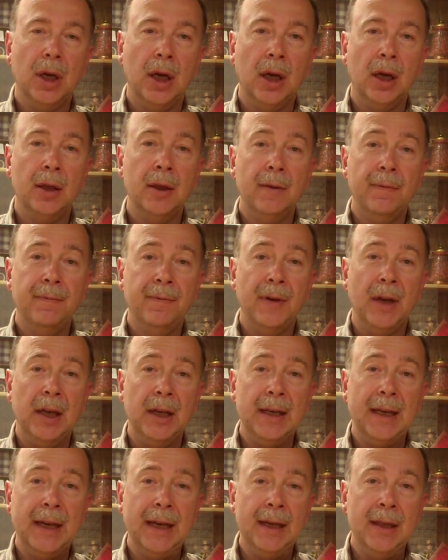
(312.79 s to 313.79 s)
and the
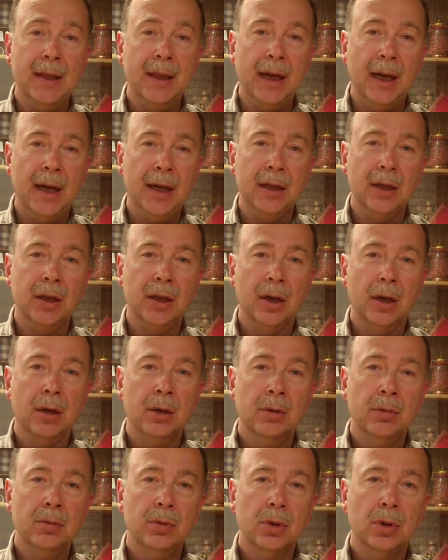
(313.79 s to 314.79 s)
fund in that
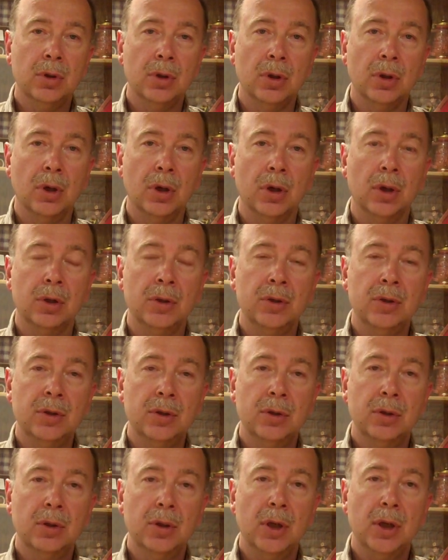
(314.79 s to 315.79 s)
year
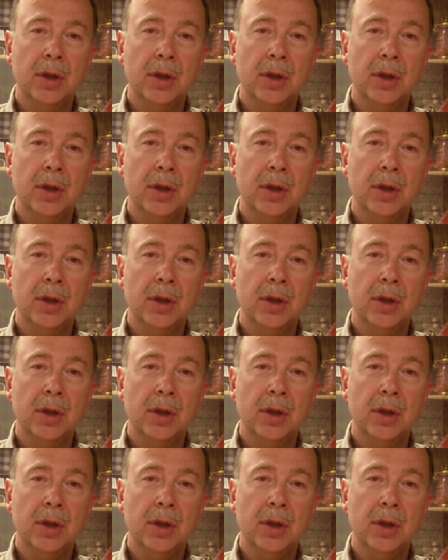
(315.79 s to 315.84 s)
earns